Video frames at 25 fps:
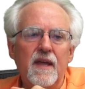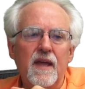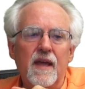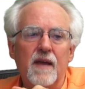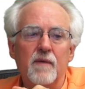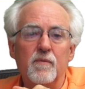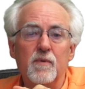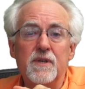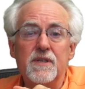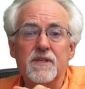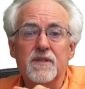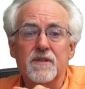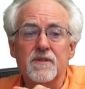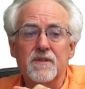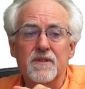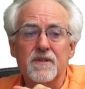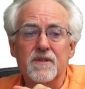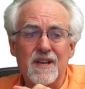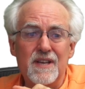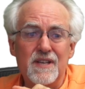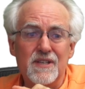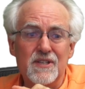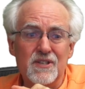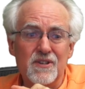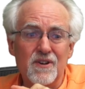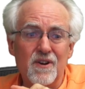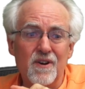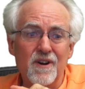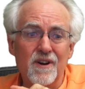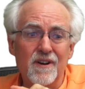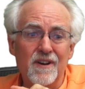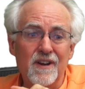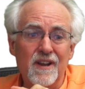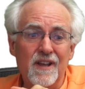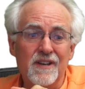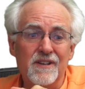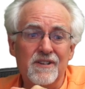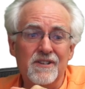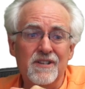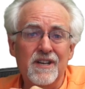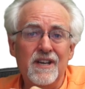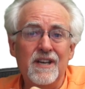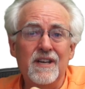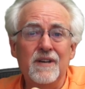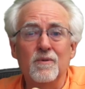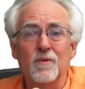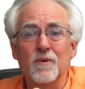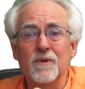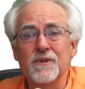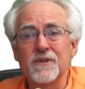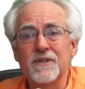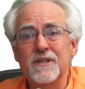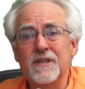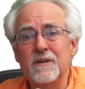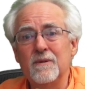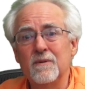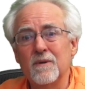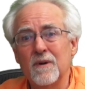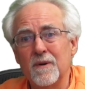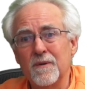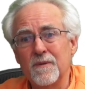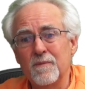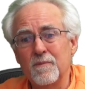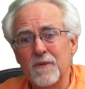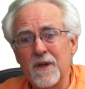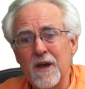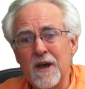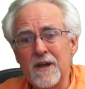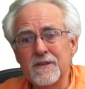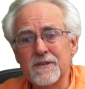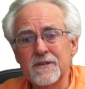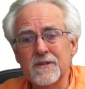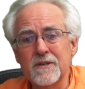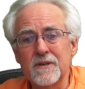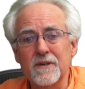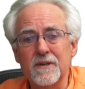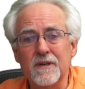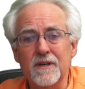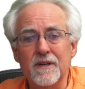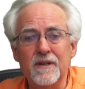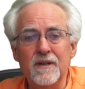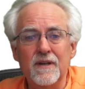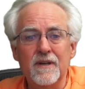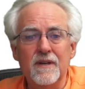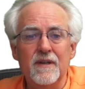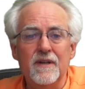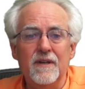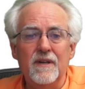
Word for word: and we say start at j equals 0. That's good.